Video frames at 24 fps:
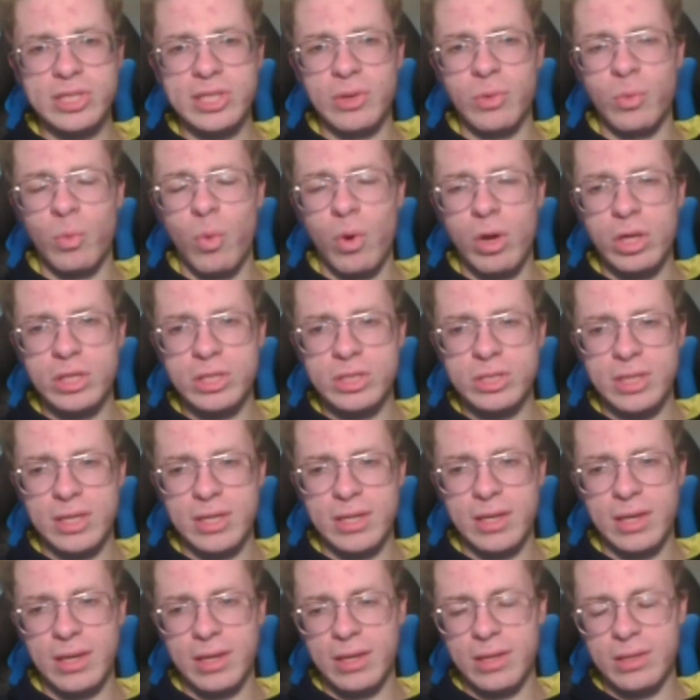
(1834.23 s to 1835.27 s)

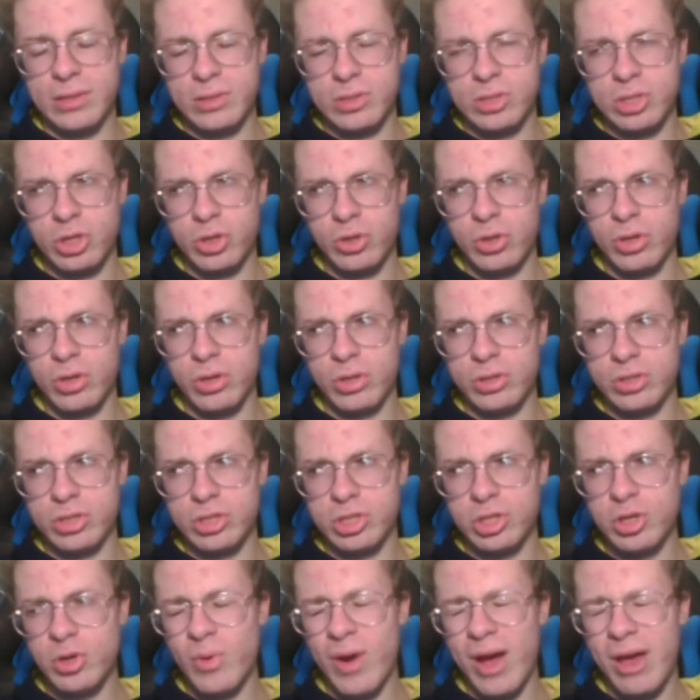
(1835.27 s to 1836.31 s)
in turn
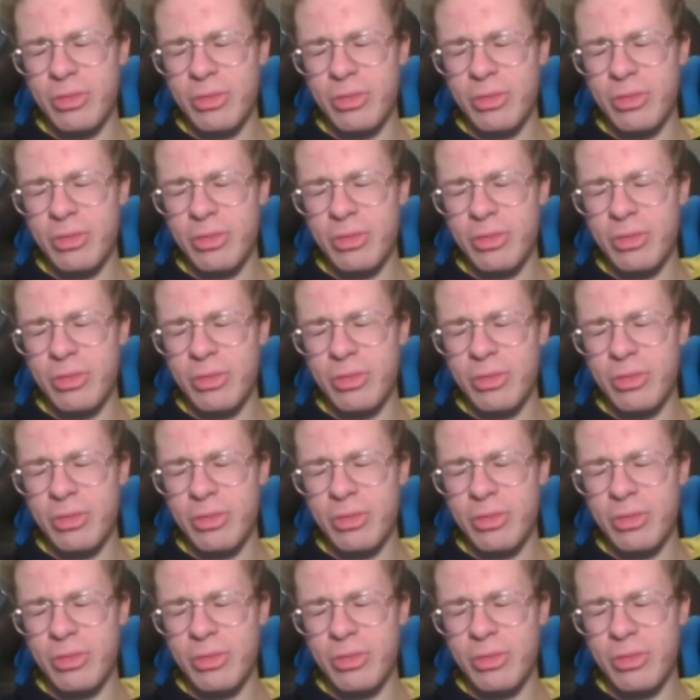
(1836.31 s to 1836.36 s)
2,